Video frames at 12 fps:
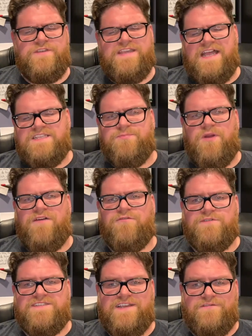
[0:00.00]
The God's
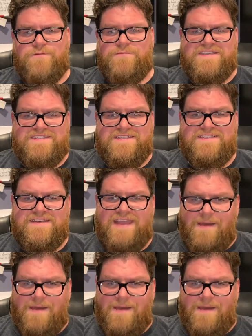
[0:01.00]
prophet was there for business and